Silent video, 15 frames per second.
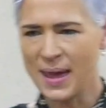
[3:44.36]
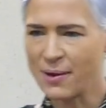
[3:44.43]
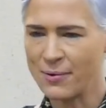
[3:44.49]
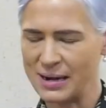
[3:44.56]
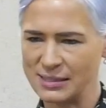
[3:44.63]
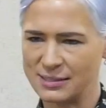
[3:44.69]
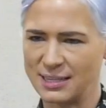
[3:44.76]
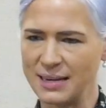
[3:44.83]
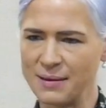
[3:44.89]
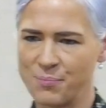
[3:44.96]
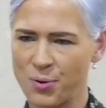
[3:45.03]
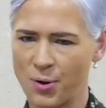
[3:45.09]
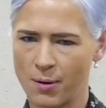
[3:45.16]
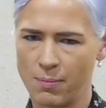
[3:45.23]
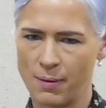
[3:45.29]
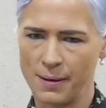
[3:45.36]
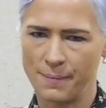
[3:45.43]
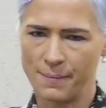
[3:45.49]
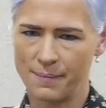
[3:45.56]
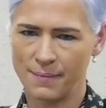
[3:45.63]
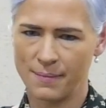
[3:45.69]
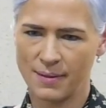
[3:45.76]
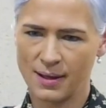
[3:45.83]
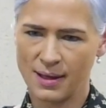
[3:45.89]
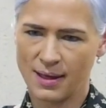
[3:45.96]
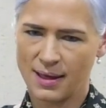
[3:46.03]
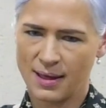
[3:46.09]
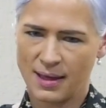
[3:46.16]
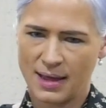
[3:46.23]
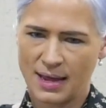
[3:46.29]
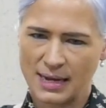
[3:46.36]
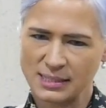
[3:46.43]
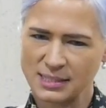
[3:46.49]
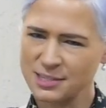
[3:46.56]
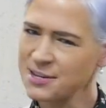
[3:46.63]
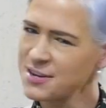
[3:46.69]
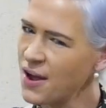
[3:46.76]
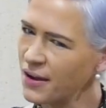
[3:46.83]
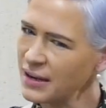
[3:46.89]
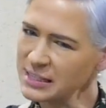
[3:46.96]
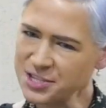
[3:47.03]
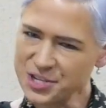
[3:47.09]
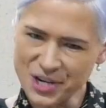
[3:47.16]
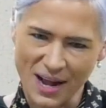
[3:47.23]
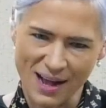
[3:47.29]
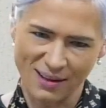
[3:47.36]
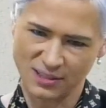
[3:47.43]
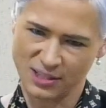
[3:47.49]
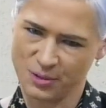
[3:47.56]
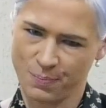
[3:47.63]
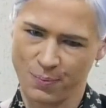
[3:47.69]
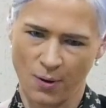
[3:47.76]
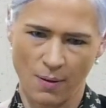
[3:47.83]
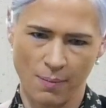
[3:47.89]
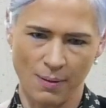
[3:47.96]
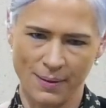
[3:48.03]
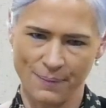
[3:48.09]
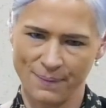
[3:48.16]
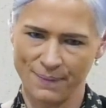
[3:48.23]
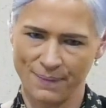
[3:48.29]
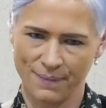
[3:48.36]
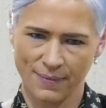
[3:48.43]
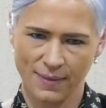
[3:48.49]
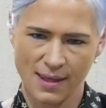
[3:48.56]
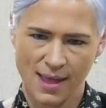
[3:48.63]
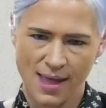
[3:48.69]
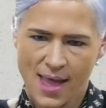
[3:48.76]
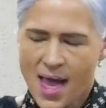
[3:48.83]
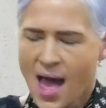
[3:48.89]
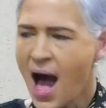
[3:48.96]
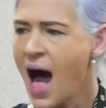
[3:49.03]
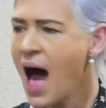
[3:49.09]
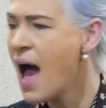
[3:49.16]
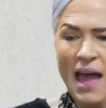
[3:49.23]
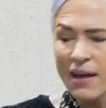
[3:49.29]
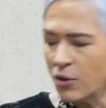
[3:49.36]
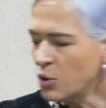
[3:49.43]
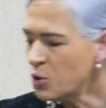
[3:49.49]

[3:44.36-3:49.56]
parenting problem. It's not a child problem. I